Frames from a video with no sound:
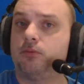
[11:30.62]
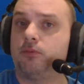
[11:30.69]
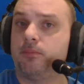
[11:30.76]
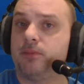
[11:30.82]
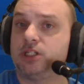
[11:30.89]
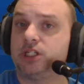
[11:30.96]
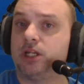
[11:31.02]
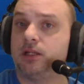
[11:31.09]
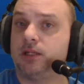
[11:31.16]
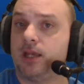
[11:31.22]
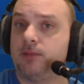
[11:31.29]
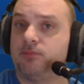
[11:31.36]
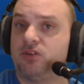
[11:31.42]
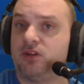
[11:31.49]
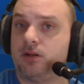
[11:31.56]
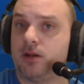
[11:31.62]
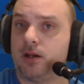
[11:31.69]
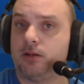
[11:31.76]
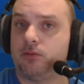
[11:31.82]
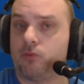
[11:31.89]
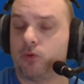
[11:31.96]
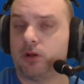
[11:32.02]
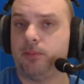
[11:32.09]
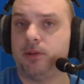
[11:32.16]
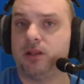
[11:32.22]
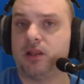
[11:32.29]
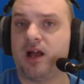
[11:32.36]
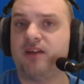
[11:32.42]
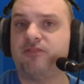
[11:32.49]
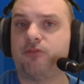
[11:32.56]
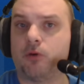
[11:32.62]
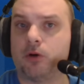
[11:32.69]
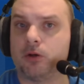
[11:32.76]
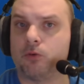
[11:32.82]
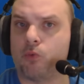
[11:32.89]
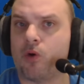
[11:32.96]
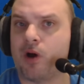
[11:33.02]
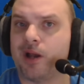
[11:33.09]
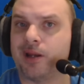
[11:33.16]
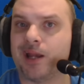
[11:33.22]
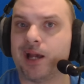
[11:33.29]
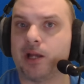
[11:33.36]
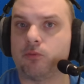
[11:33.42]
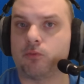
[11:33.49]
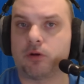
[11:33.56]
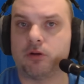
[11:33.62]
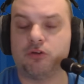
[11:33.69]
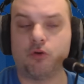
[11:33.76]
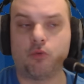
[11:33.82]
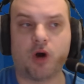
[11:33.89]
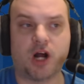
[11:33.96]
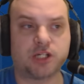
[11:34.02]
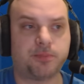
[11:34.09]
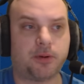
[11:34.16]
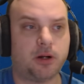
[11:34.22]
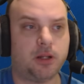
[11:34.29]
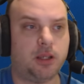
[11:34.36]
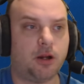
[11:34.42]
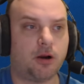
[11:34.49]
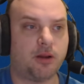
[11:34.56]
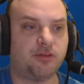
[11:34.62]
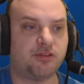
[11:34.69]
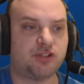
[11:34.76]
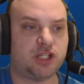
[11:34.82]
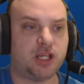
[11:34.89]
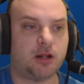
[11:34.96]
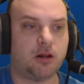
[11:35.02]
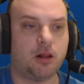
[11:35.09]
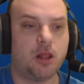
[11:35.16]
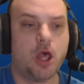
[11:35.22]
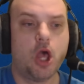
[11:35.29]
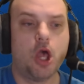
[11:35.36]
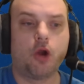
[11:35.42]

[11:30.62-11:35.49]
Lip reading: Michigan game tonight. We're going to be live for it. Why not? We're going to do a watch party here on this channel.